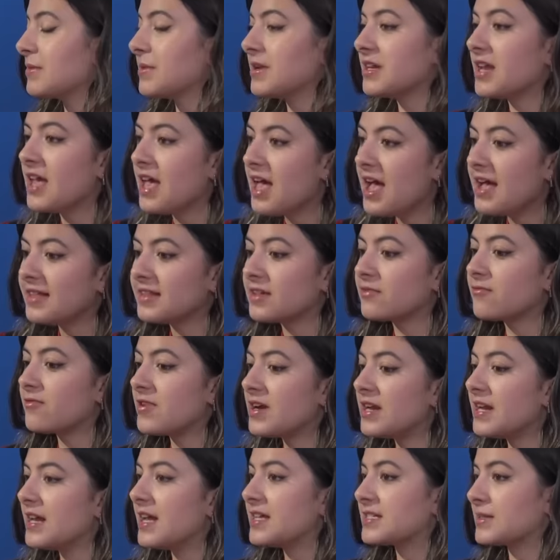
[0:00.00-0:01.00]
I mean, there
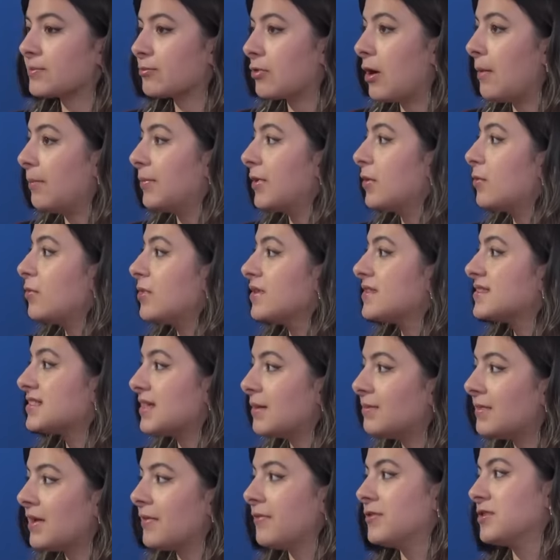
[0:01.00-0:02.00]
really is a problem with
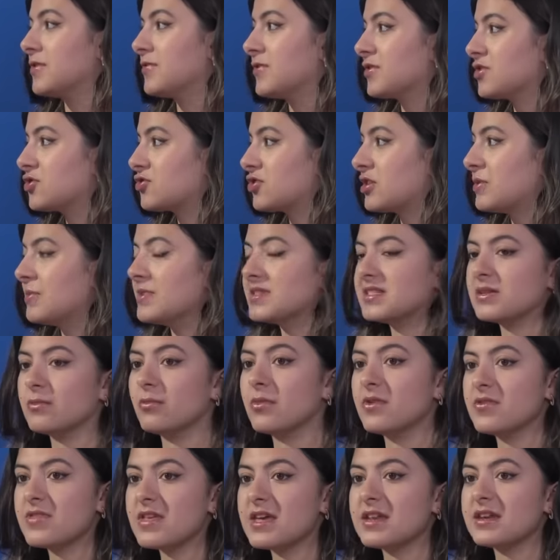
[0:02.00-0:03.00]
some levels of
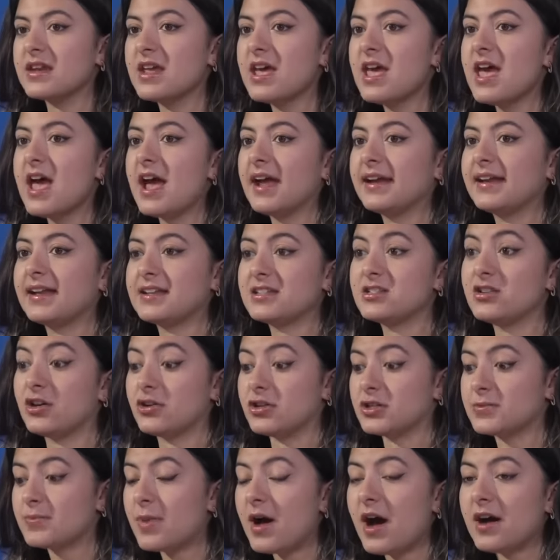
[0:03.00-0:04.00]
extremism within
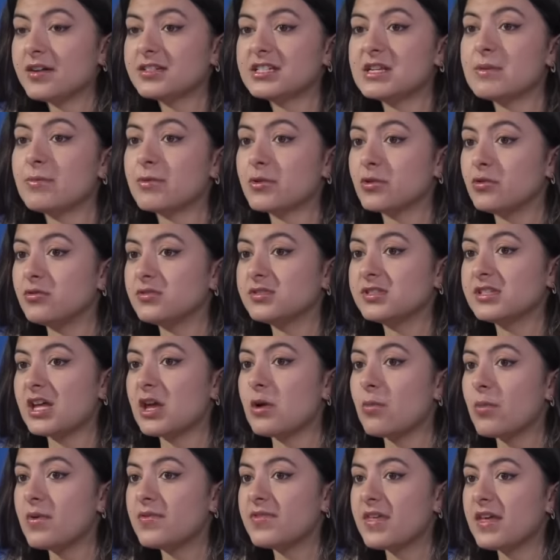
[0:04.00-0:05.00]
Netanyahu's party, but
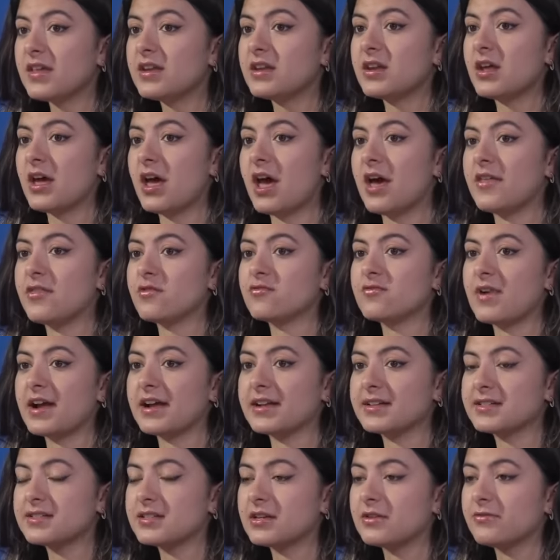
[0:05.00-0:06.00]
also within uh, the
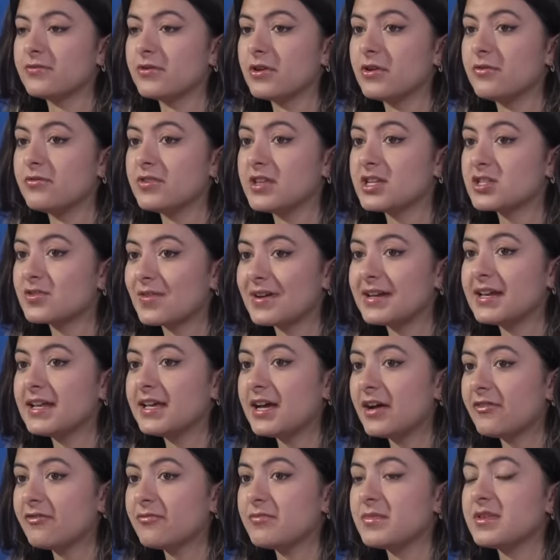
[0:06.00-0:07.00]
ranks of, of the Israeli
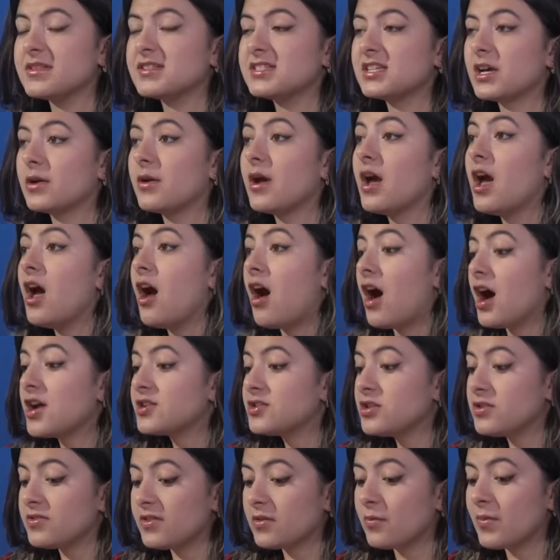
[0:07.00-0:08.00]
government. So I
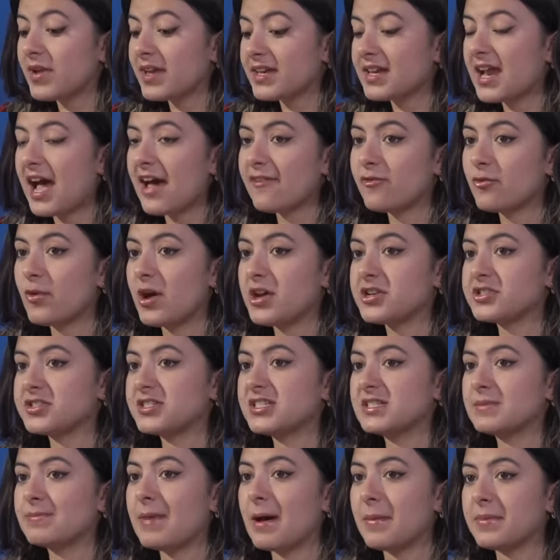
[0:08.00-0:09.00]
do think we can have
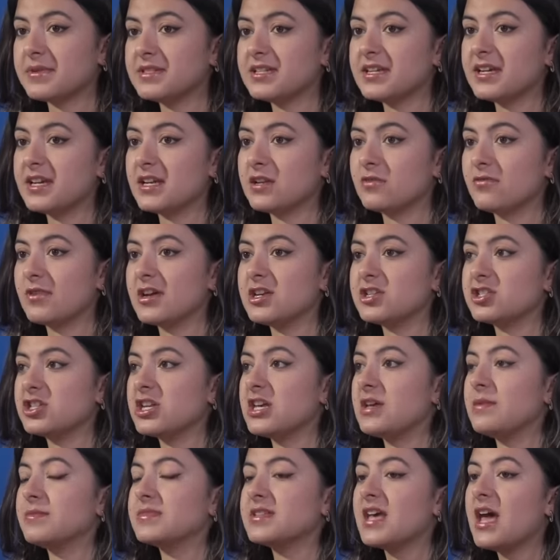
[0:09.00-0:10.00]
questions about particular
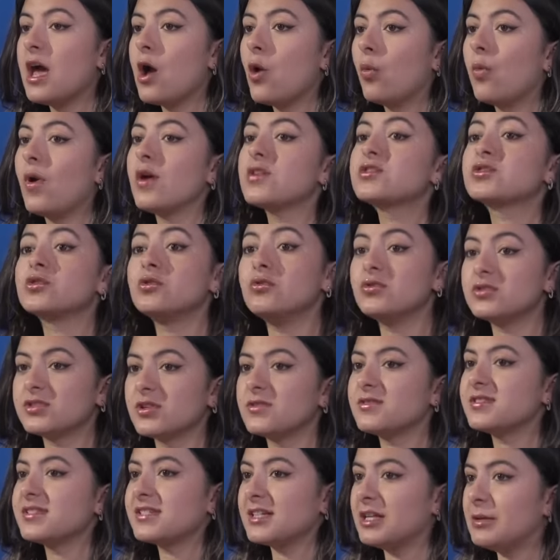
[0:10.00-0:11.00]
regimes, whilst
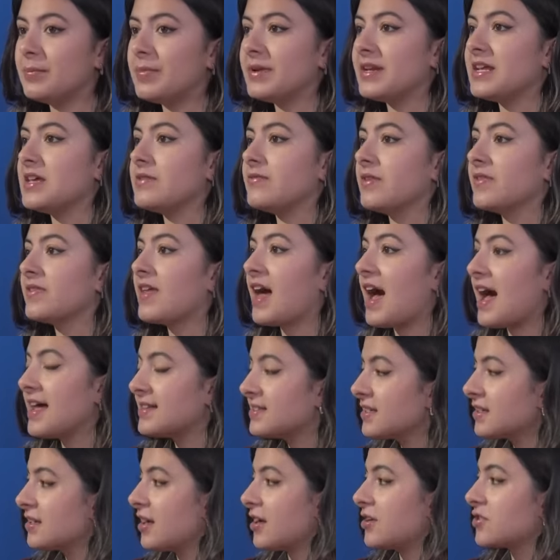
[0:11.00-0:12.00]
also still believing that
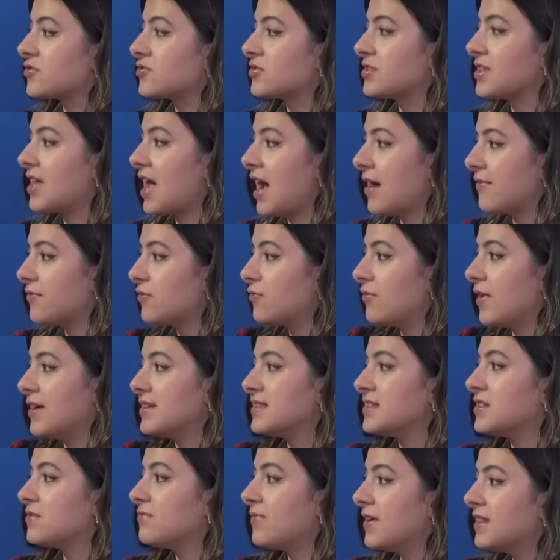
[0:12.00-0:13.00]
as a country they have the
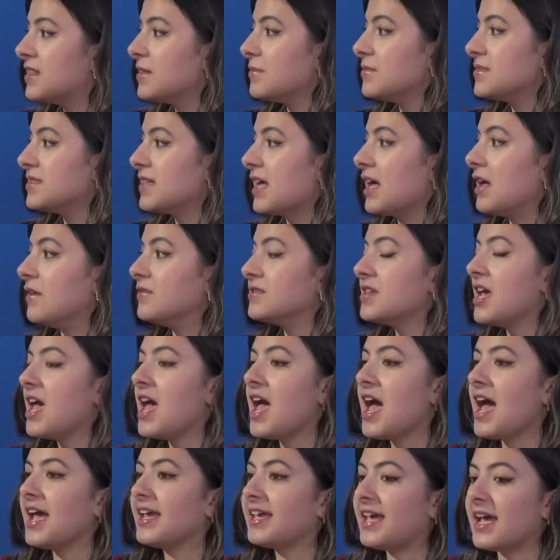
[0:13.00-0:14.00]
right to defend themselves
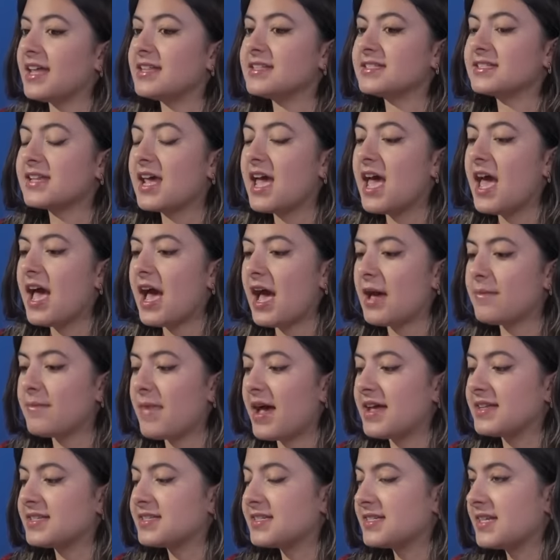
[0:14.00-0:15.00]
against
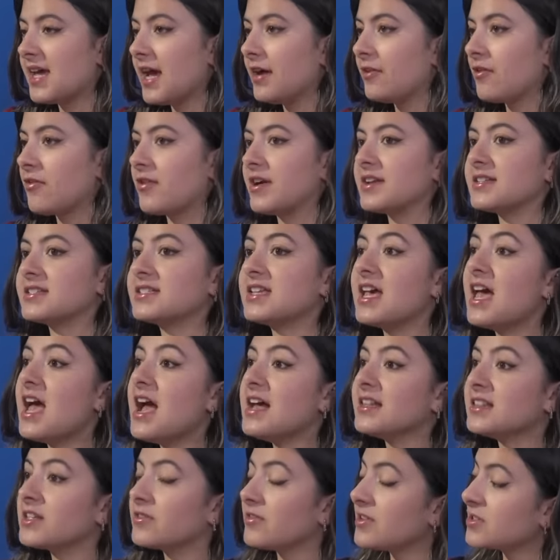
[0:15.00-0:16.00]
Hamas terrorists.
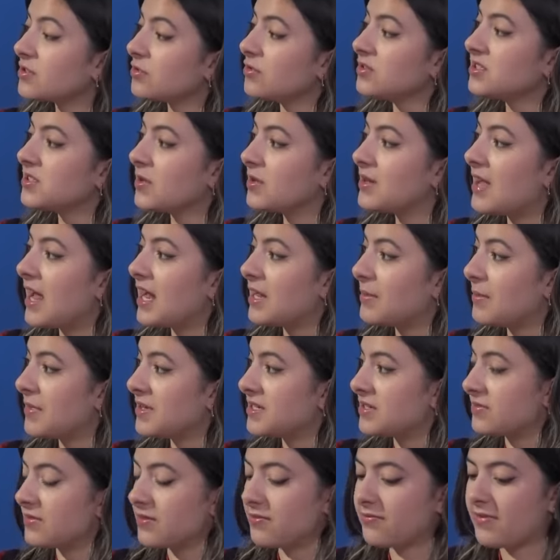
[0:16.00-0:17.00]
There is also an
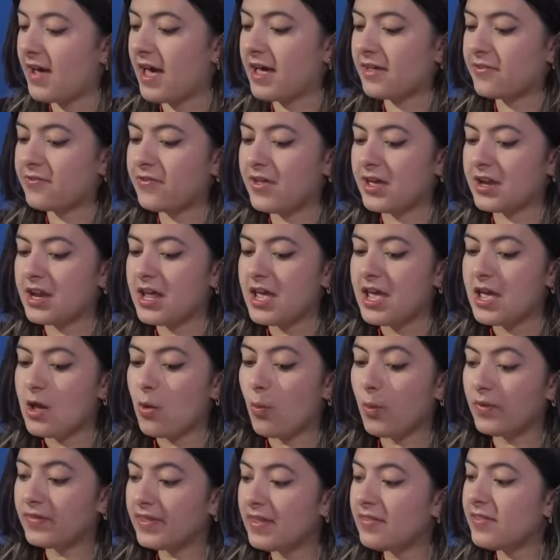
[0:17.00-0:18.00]
element of the fact that
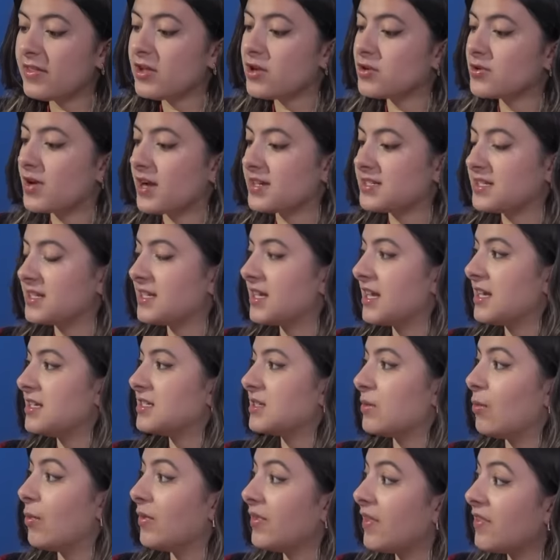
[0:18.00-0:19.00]
within the United
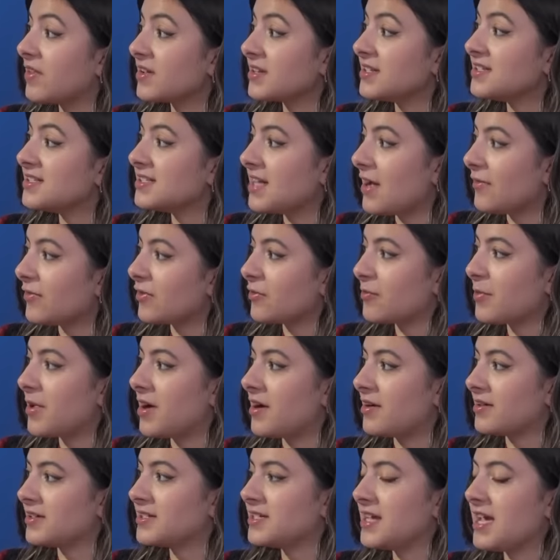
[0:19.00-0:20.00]
Kingdom, within the Conservative
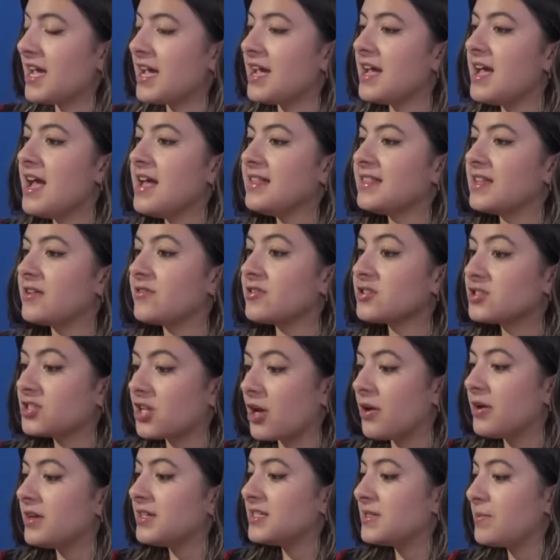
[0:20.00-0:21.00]
Party, there is
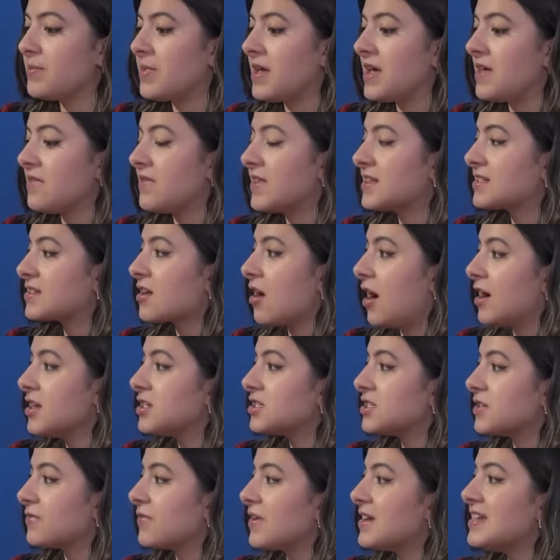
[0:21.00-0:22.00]
going to be this
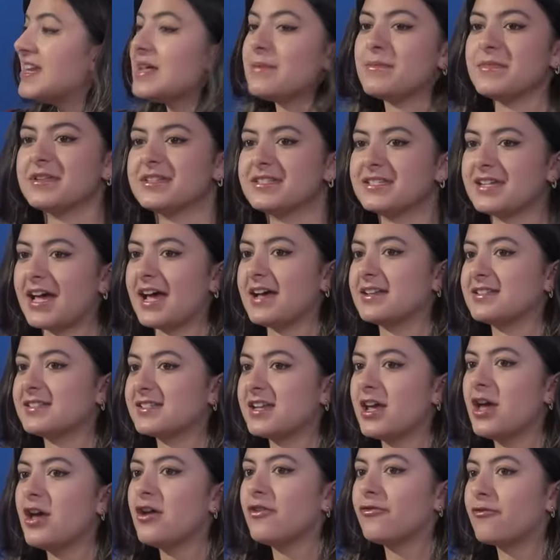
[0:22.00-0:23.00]
kind of litmus
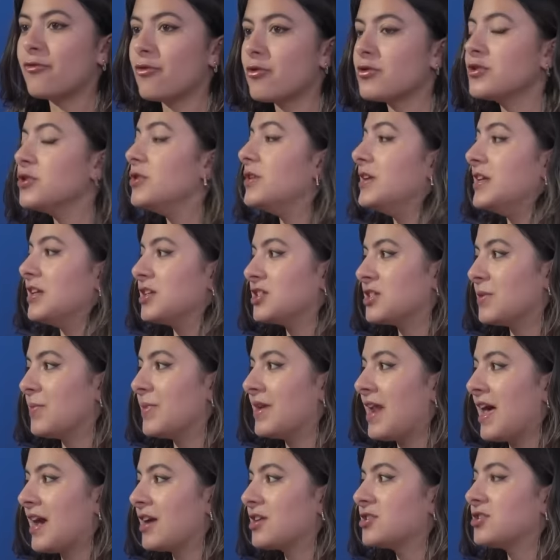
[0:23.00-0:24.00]
test for a new
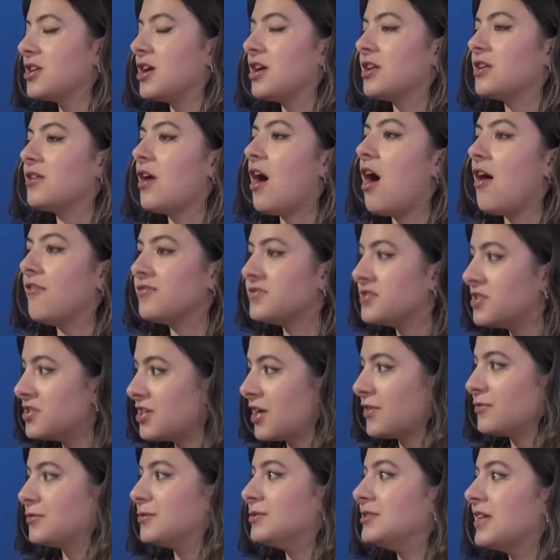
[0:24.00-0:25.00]
leadership election after the
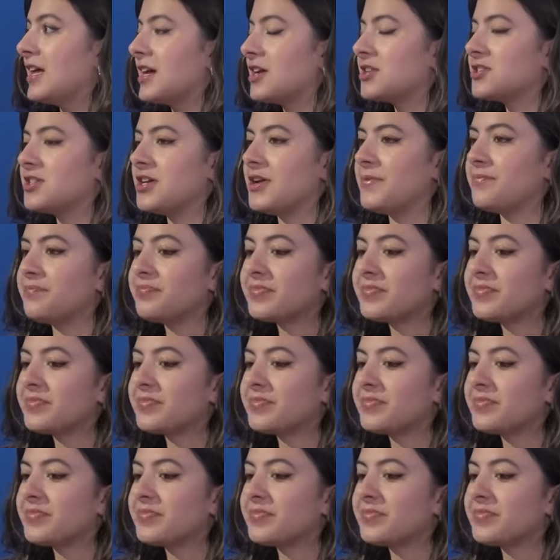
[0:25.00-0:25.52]
general election.